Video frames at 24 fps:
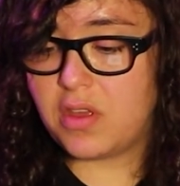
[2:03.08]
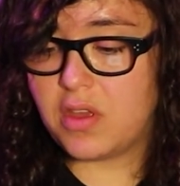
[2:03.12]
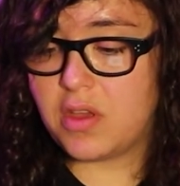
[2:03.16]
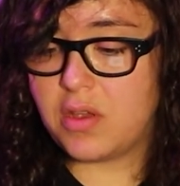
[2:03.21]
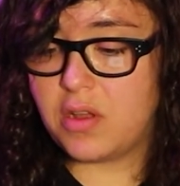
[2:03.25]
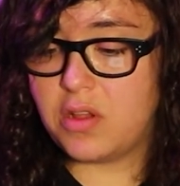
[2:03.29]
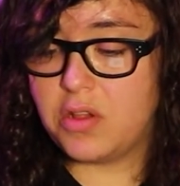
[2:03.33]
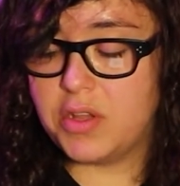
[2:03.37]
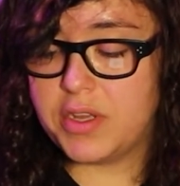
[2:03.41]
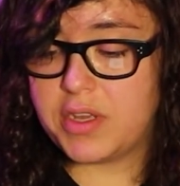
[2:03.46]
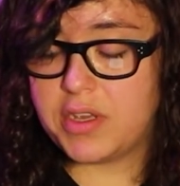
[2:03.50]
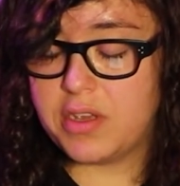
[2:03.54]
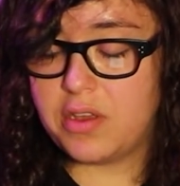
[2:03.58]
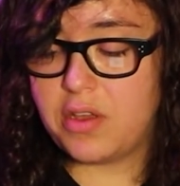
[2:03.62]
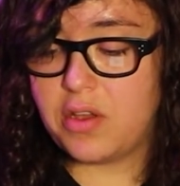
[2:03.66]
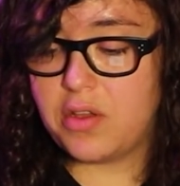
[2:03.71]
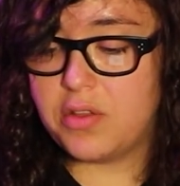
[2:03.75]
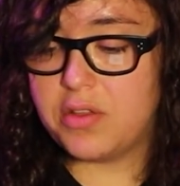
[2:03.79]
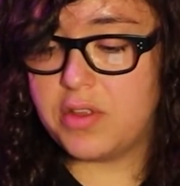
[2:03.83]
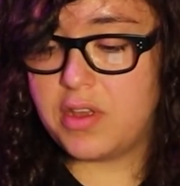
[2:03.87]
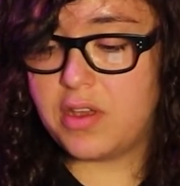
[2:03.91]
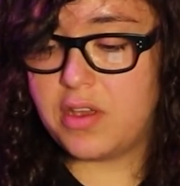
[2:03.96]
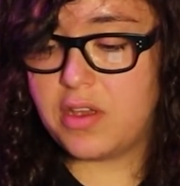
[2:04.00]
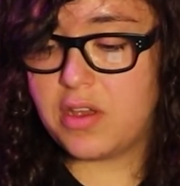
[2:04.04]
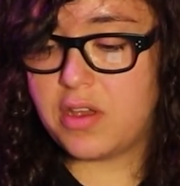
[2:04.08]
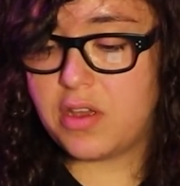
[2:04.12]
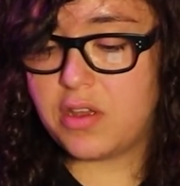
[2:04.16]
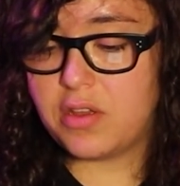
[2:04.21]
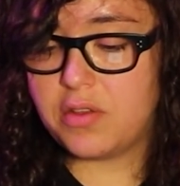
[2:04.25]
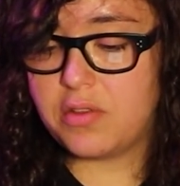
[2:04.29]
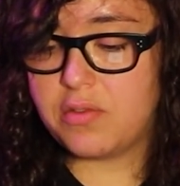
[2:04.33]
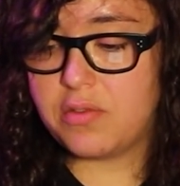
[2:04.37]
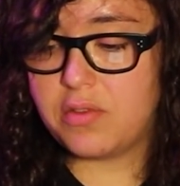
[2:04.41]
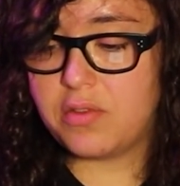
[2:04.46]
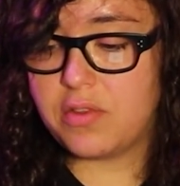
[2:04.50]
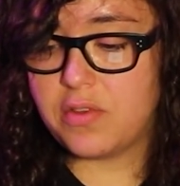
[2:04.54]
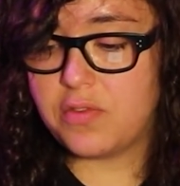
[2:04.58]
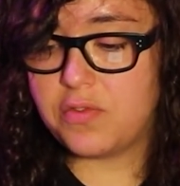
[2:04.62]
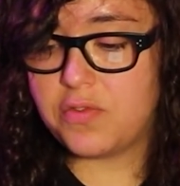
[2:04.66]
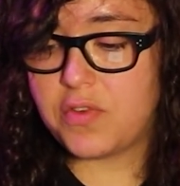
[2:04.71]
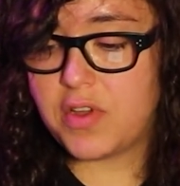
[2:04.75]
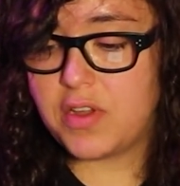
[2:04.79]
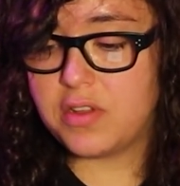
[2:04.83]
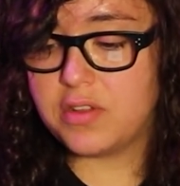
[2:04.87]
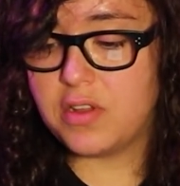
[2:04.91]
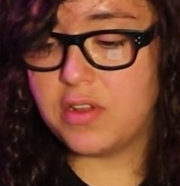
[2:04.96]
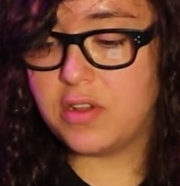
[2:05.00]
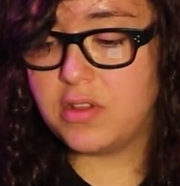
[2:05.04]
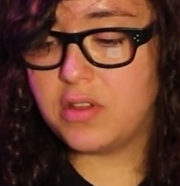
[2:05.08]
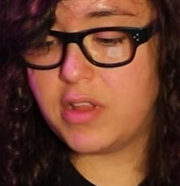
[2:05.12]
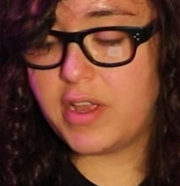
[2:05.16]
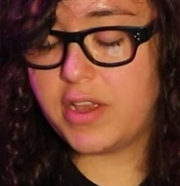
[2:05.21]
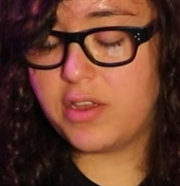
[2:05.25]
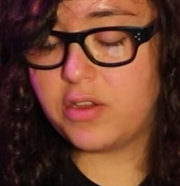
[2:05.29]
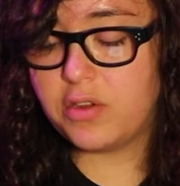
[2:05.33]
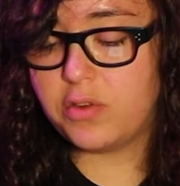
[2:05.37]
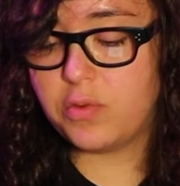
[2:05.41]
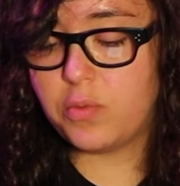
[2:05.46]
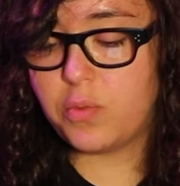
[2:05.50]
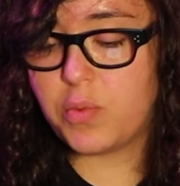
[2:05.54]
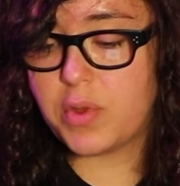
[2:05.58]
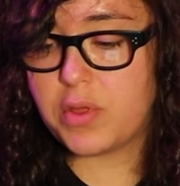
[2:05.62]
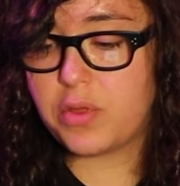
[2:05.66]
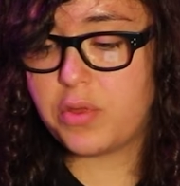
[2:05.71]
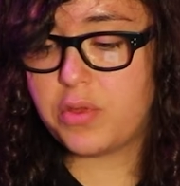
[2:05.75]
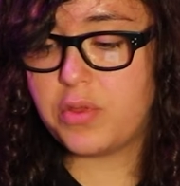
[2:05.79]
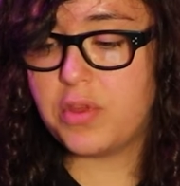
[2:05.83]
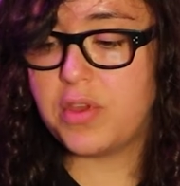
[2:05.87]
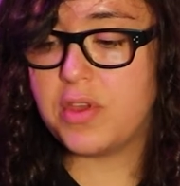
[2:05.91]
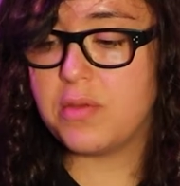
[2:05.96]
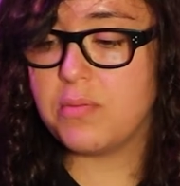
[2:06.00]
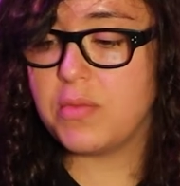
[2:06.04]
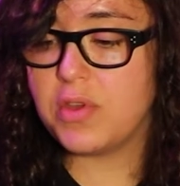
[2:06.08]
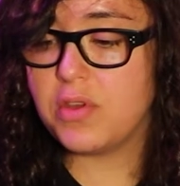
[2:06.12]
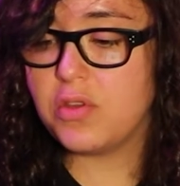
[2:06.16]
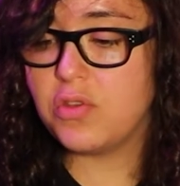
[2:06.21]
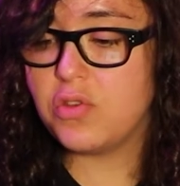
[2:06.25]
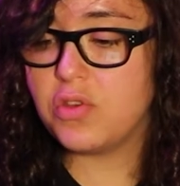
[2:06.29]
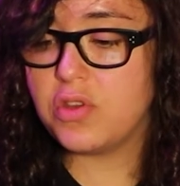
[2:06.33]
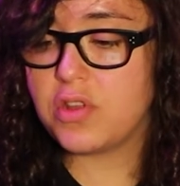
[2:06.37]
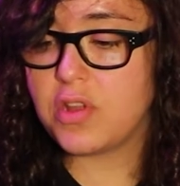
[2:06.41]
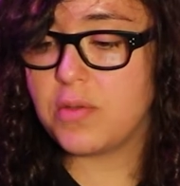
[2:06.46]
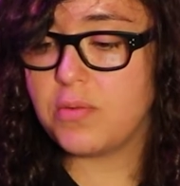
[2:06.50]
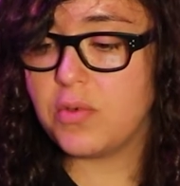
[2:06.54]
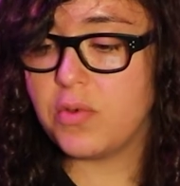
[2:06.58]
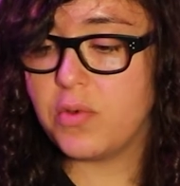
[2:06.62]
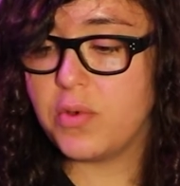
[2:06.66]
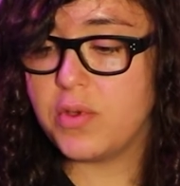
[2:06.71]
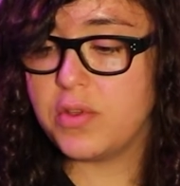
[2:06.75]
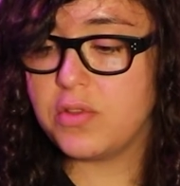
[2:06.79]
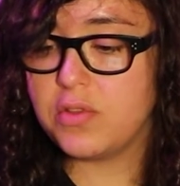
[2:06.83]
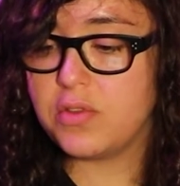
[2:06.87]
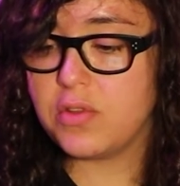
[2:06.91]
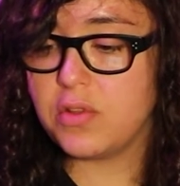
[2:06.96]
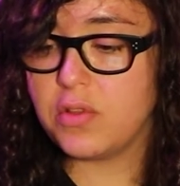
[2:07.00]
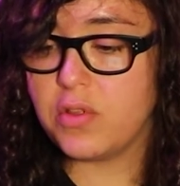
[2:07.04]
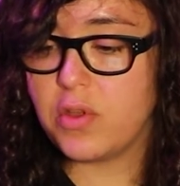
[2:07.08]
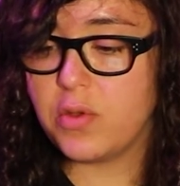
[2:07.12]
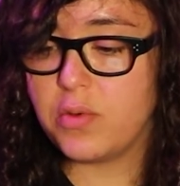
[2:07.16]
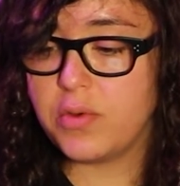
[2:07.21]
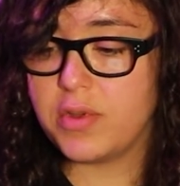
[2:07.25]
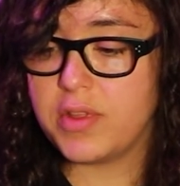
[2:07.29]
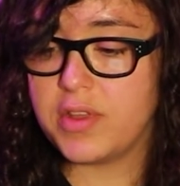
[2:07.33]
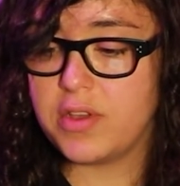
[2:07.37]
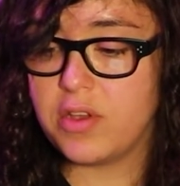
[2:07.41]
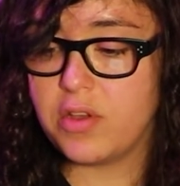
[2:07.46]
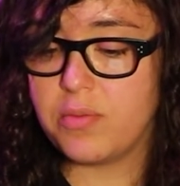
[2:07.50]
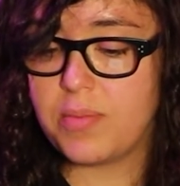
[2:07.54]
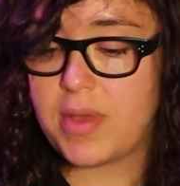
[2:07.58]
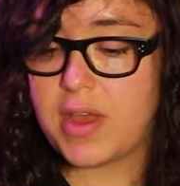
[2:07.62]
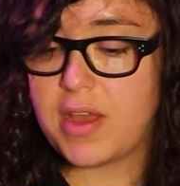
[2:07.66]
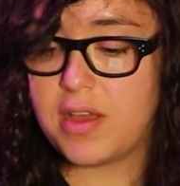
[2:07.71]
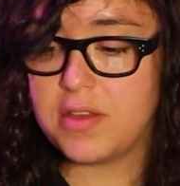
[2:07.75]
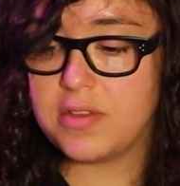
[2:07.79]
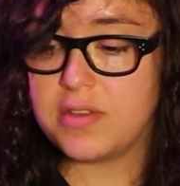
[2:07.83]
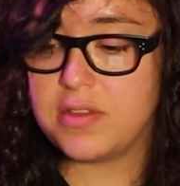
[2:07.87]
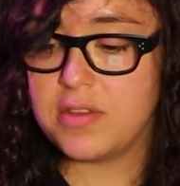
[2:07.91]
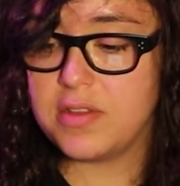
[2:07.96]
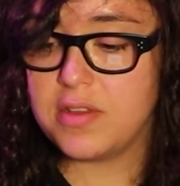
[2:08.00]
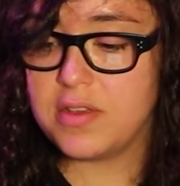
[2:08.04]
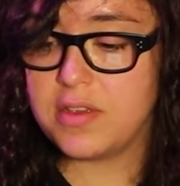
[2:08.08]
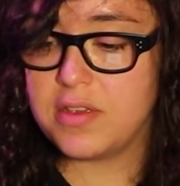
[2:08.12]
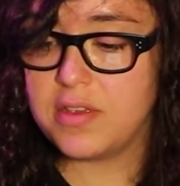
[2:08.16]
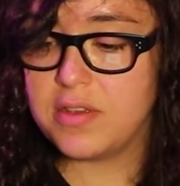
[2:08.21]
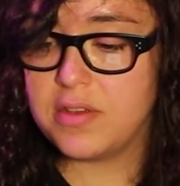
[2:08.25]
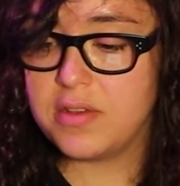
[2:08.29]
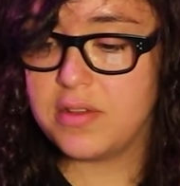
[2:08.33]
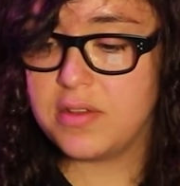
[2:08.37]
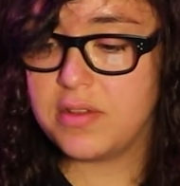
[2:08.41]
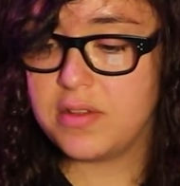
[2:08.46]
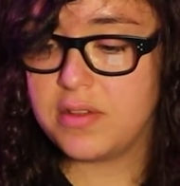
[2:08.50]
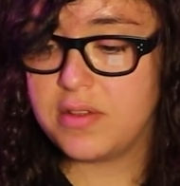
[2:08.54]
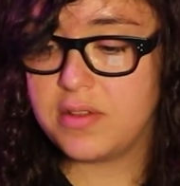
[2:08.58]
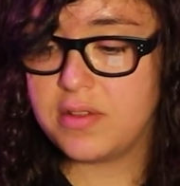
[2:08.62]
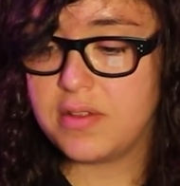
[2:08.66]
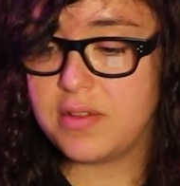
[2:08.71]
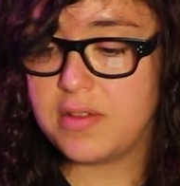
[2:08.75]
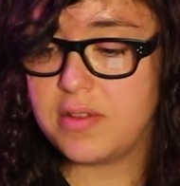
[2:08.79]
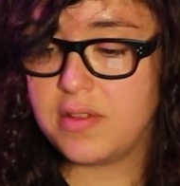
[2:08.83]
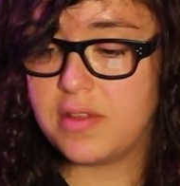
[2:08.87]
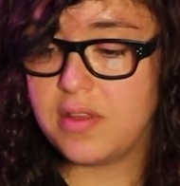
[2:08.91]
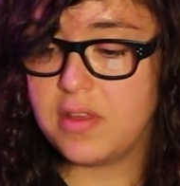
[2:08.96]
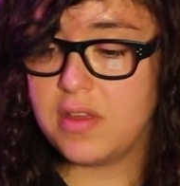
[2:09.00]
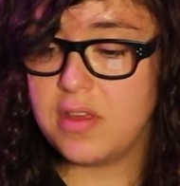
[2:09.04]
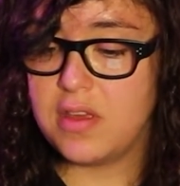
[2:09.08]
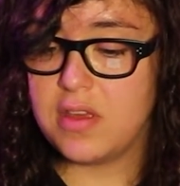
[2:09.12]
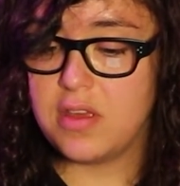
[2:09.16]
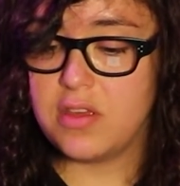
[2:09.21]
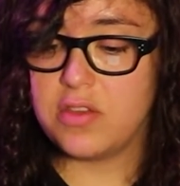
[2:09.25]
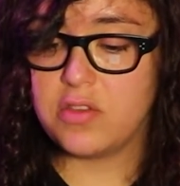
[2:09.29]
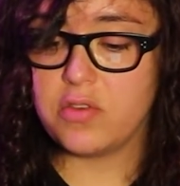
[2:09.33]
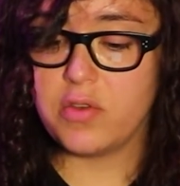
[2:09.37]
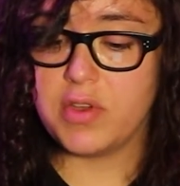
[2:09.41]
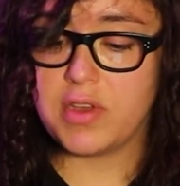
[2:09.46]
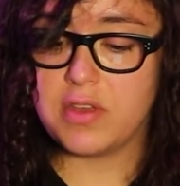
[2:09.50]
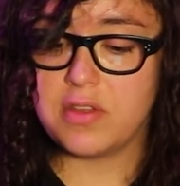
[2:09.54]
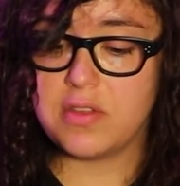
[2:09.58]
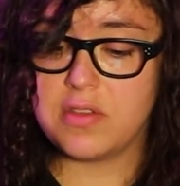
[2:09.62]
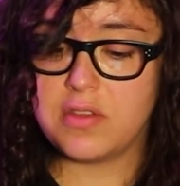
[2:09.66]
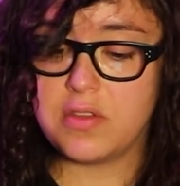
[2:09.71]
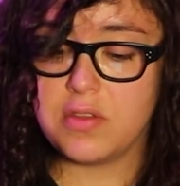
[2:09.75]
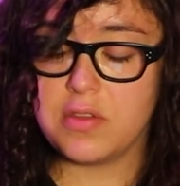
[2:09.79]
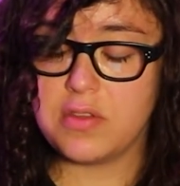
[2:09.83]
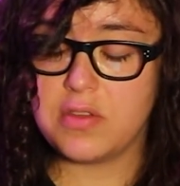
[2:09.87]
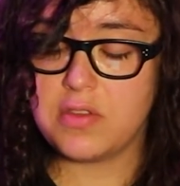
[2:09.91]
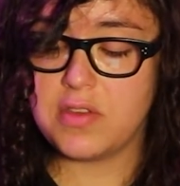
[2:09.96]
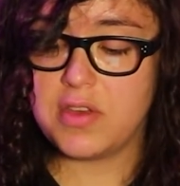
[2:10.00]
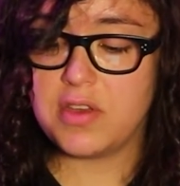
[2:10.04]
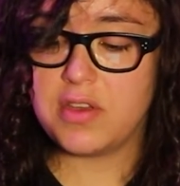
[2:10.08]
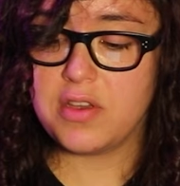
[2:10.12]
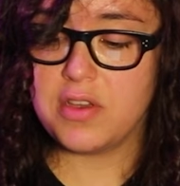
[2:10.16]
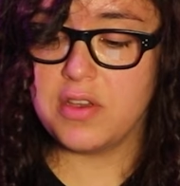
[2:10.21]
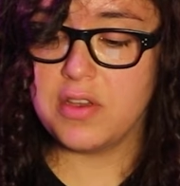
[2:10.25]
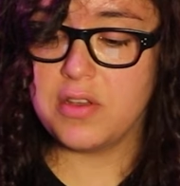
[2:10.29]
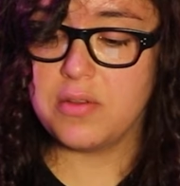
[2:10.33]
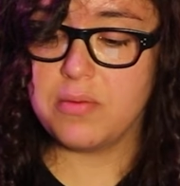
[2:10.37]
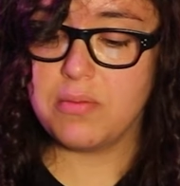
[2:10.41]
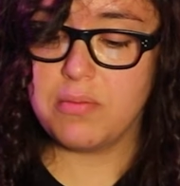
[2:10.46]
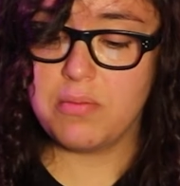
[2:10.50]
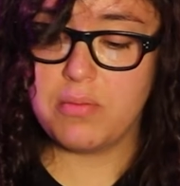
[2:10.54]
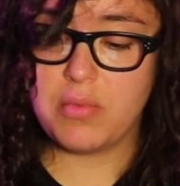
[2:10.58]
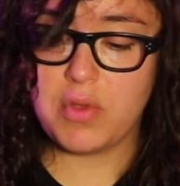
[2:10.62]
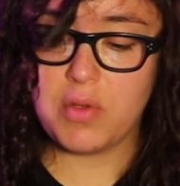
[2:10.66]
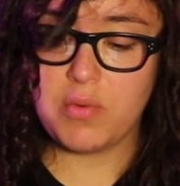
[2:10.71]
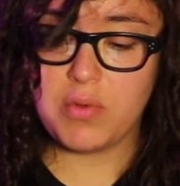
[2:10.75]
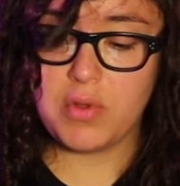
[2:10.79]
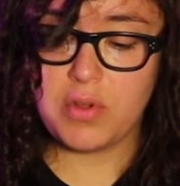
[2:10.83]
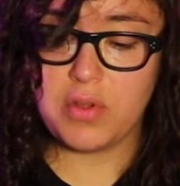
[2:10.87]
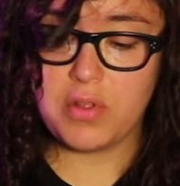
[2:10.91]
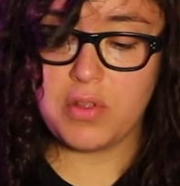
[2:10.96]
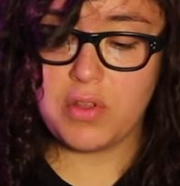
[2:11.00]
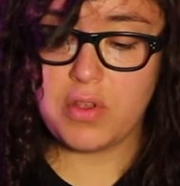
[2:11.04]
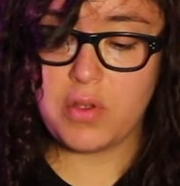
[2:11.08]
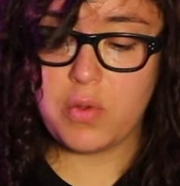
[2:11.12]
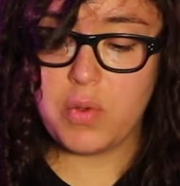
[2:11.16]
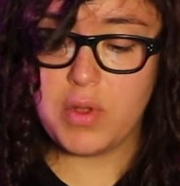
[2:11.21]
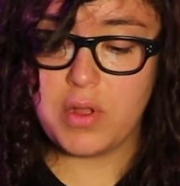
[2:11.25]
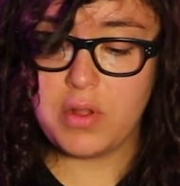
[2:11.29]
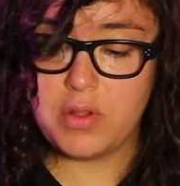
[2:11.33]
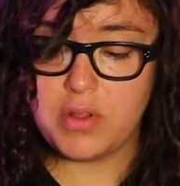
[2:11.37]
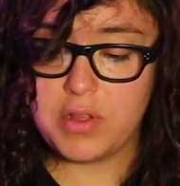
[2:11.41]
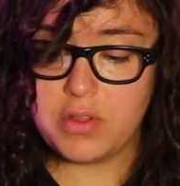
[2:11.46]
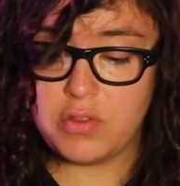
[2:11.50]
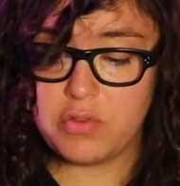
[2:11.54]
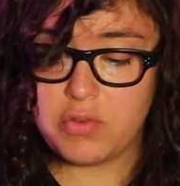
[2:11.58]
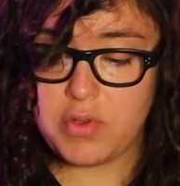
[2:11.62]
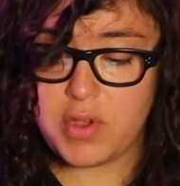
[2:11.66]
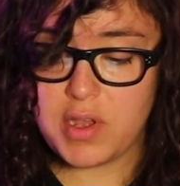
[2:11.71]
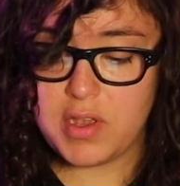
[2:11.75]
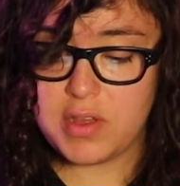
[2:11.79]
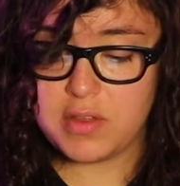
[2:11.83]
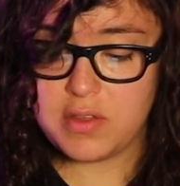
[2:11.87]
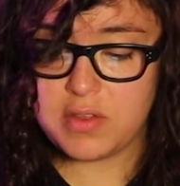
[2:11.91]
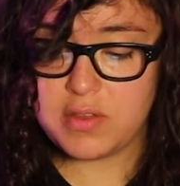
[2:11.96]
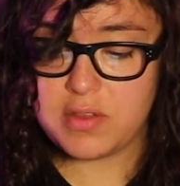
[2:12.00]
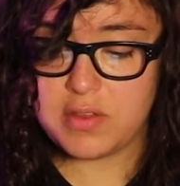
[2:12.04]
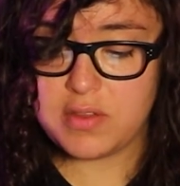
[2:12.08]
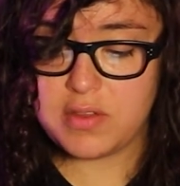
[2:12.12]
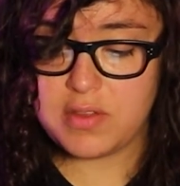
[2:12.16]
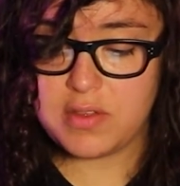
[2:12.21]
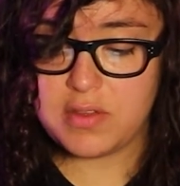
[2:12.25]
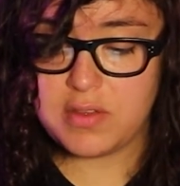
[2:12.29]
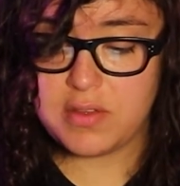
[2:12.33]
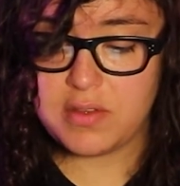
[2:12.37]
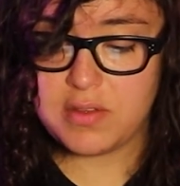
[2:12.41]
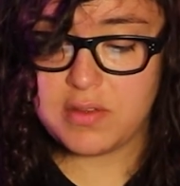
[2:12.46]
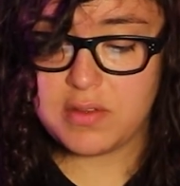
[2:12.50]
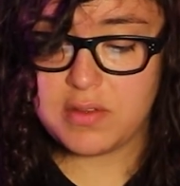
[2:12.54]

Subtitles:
I'm clicking on the layer with the image, and I'm going to lower the opacity. So I can still see it, but we're going to quickly trace.